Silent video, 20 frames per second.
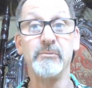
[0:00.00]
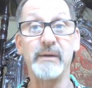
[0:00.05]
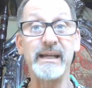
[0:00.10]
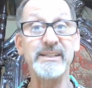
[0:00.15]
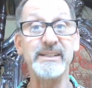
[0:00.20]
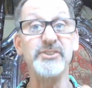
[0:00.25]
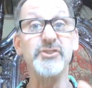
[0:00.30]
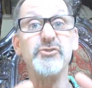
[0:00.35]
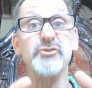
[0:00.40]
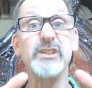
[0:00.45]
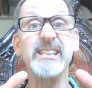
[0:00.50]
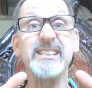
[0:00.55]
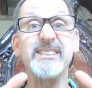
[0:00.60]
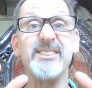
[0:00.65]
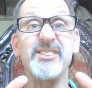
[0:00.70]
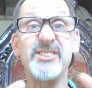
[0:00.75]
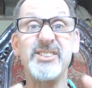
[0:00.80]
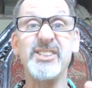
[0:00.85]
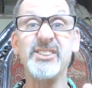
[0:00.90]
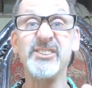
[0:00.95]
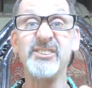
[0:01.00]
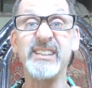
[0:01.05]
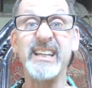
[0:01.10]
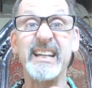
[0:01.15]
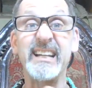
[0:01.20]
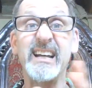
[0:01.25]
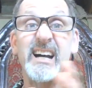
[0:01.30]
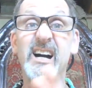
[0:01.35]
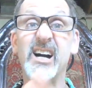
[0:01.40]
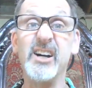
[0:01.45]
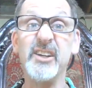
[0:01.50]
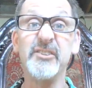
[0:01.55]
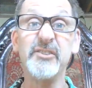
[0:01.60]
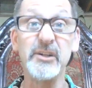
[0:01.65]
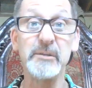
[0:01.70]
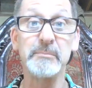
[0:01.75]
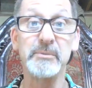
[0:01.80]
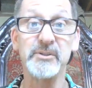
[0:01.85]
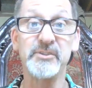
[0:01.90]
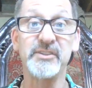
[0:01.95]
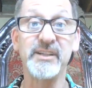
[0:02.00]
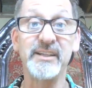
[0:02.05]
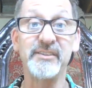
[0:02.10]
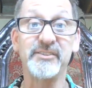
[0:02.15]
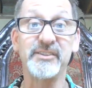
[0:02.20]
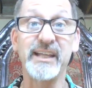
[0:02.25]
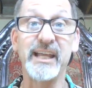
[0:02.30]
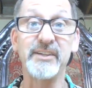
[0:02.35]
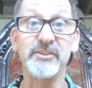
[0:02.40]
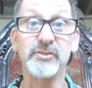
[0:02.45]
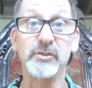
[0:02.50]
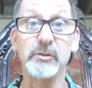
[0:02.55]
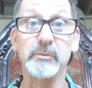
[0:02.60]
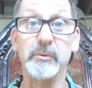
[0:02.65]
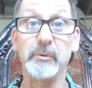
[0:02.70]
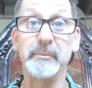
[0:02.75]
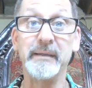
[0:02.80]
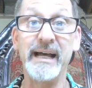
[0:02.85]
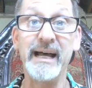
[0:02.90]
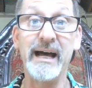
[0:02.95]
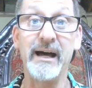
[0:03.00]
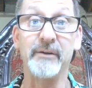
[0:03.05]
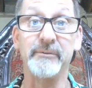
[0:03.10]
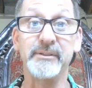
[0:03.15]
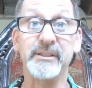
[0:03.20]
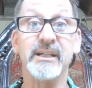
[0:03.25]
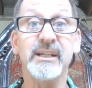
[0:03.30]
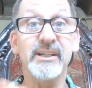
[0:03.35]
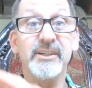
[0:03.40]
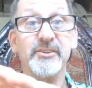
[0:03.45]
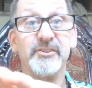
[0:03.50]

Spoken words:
right, you can still get 100% schedulable bound.